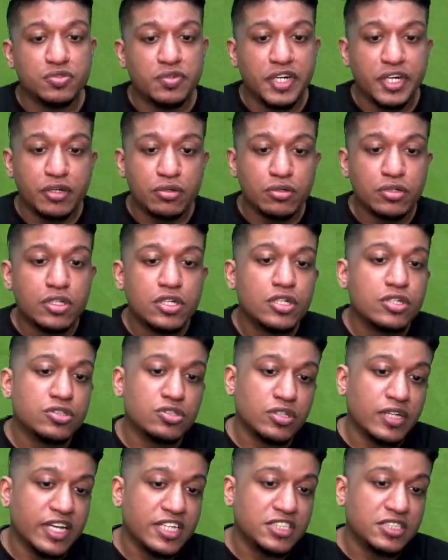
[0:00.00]
video.
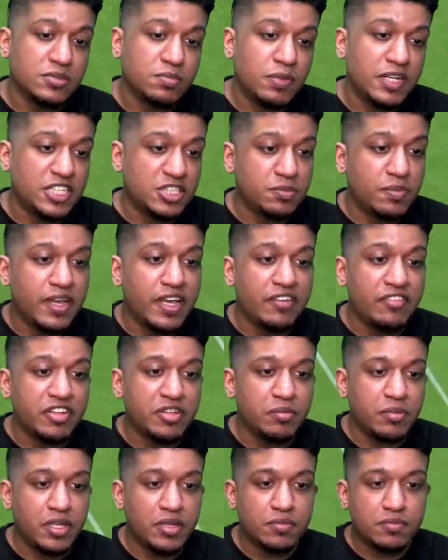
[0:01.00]
So guys, please bear
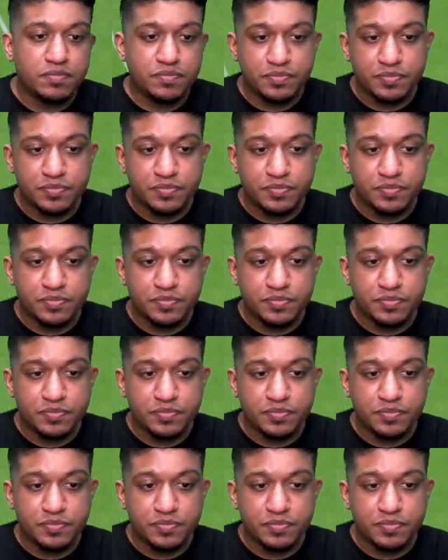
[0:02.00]
with me.